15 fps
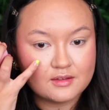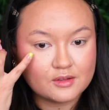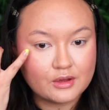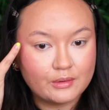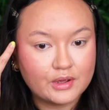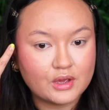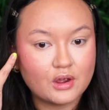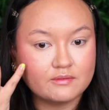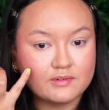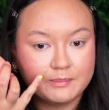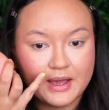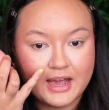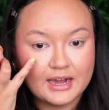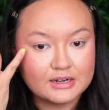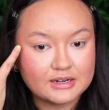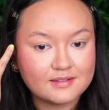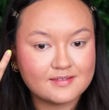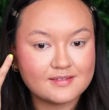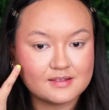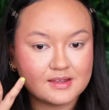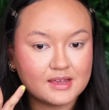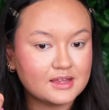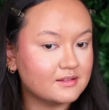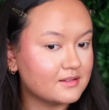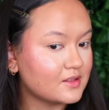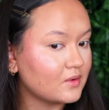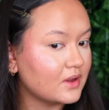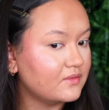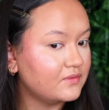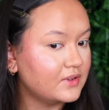is going over powdered skin,
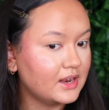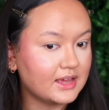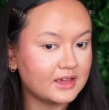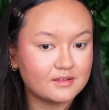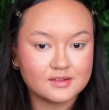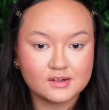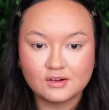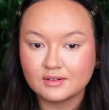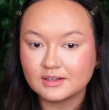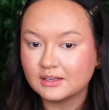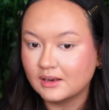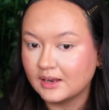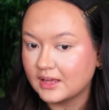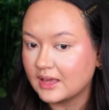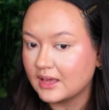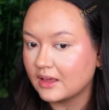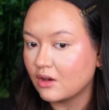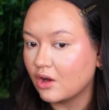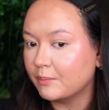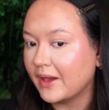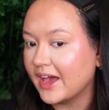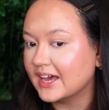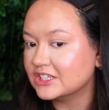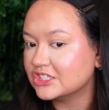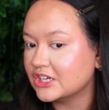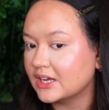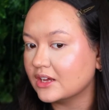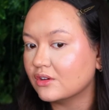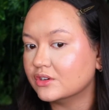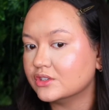so I feel like it's not clinging or
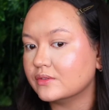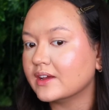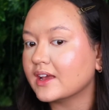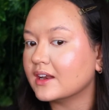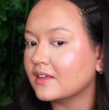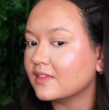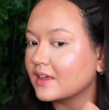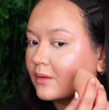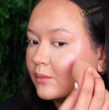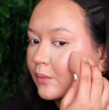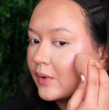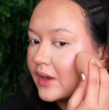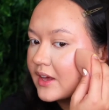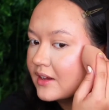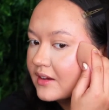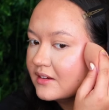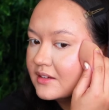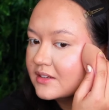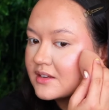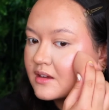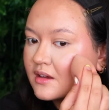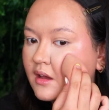patching or doing anything weird.